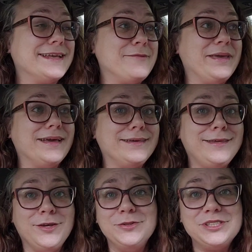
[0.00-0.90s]
going to be a
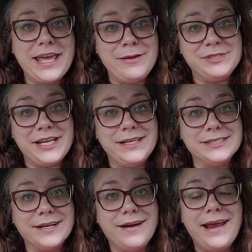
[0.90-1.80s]
huge game
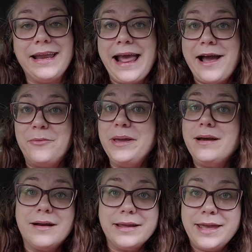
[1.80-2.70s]
changer in how we
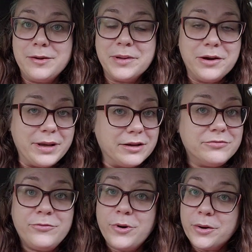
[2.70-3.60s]
car camp going
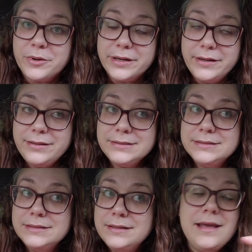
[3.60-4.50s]
forward.
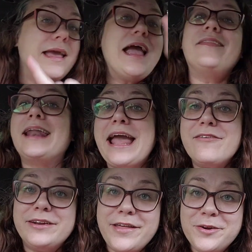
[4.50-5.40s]
And then I have
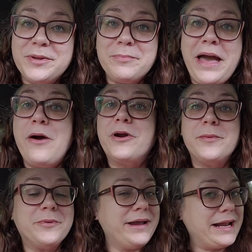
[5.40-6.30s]
another big power
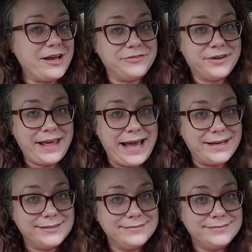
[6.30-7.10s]
upgrade after that.